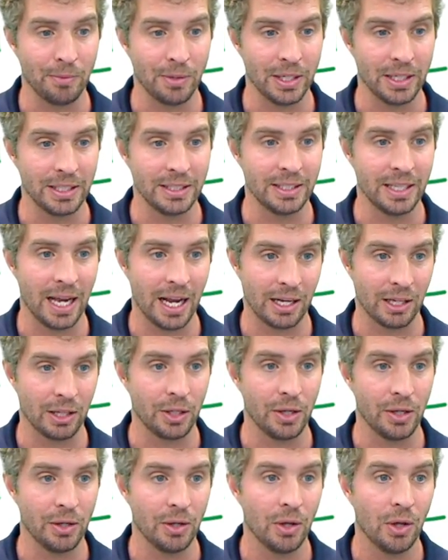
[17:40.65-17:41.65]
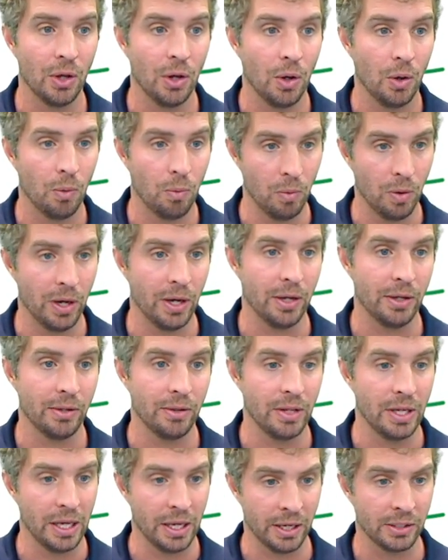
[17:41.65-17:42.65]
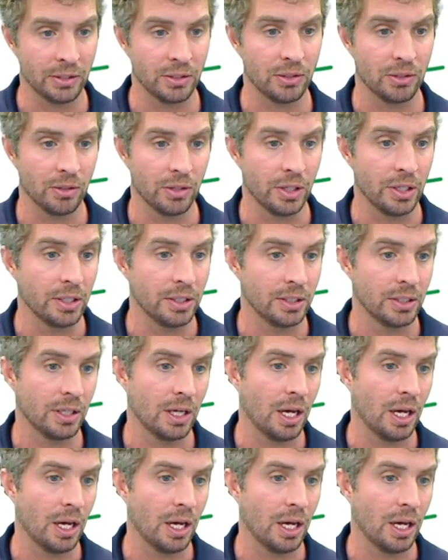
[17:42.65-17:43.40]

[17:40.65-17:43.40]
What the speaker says: exactly what the answer is,